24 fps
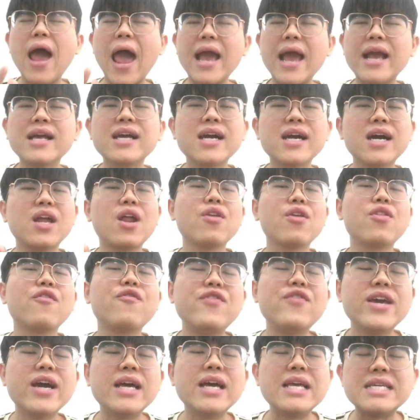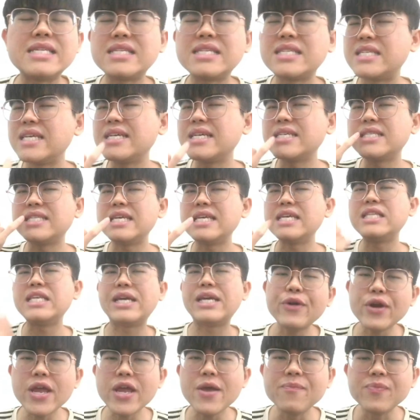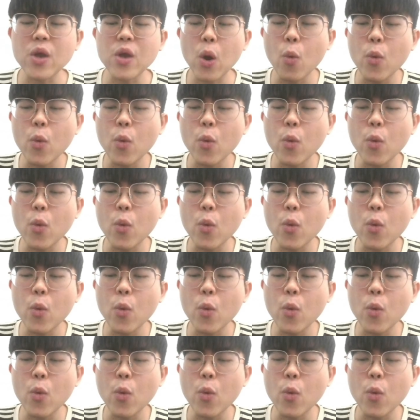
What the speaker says: angle of the figure is 60 degrees,